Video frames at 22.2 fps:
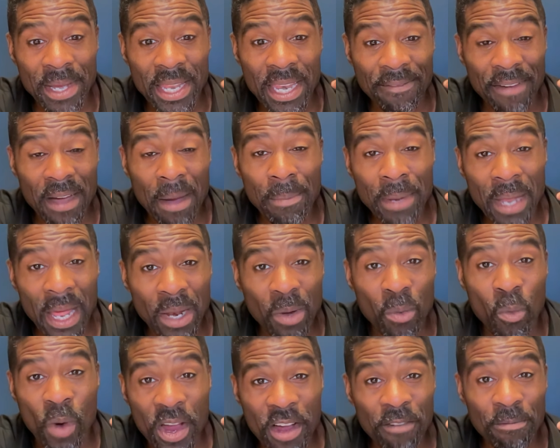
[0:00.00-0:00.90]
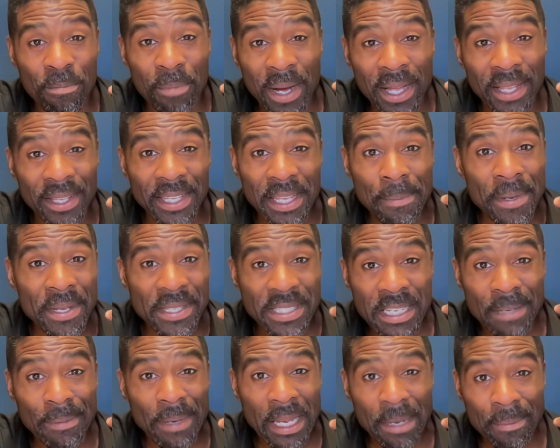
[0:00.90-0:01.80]
And if I'm not aware of my limit,
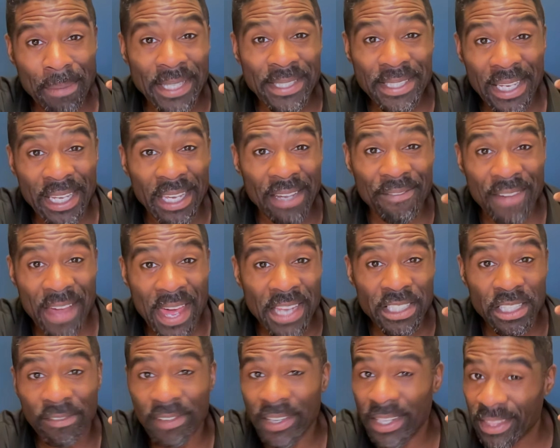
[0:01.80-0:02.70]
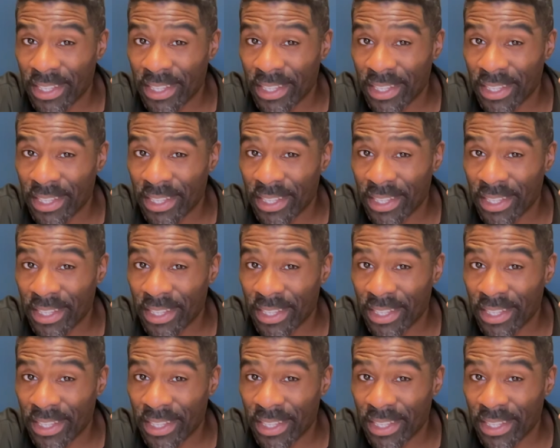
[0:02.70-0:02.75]
somebody might take advantage of it.